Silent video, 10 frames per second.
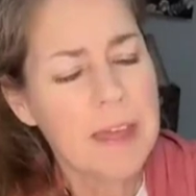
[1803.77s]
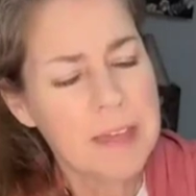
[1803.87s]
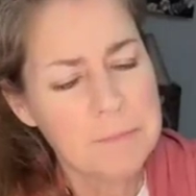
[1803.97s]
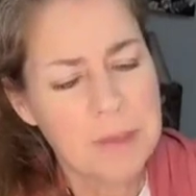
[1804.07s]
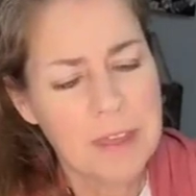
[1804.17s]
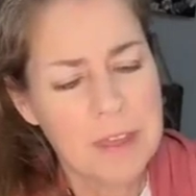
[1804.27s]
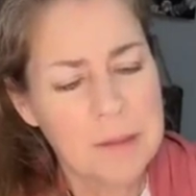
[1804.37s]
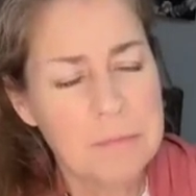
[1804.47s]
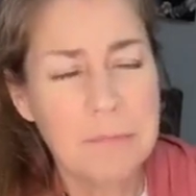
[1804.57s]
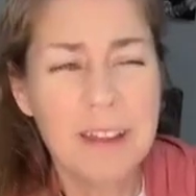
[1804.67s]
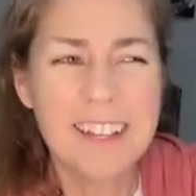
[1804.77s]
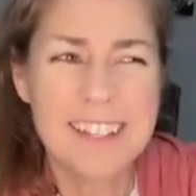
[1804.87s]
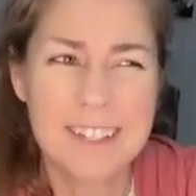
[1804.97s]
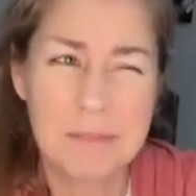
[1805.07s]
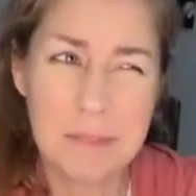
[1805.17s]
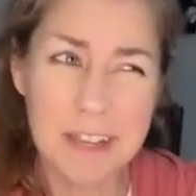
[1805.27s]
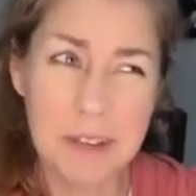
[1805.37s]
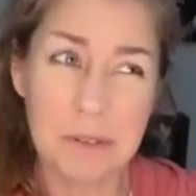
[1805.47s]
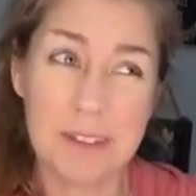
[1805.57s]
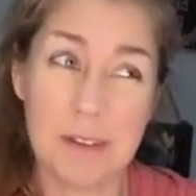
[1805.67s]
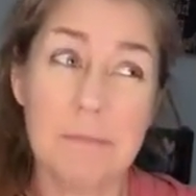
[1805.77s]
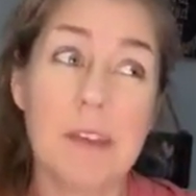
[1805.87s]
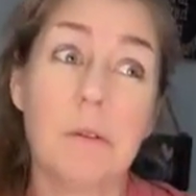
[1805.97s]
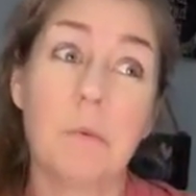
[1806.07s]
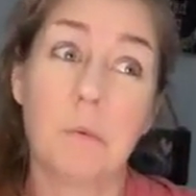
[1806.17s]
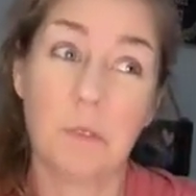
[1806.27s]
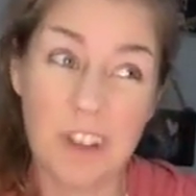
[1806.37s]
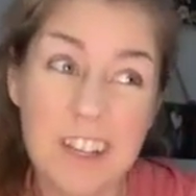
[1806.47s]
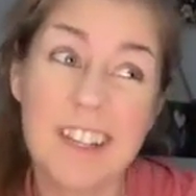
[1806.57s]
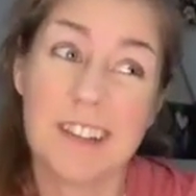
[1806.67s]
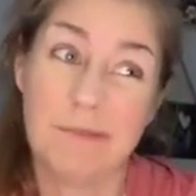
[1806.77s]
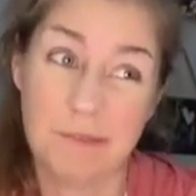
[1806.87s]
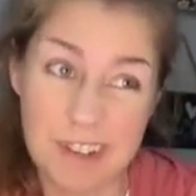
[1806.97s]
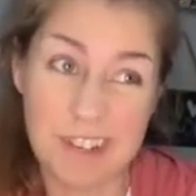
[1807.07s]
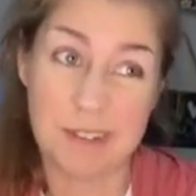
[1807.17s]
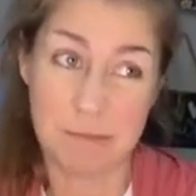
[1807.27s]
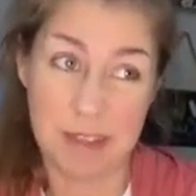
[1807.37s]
Maybe, but it seemed like it was something really, really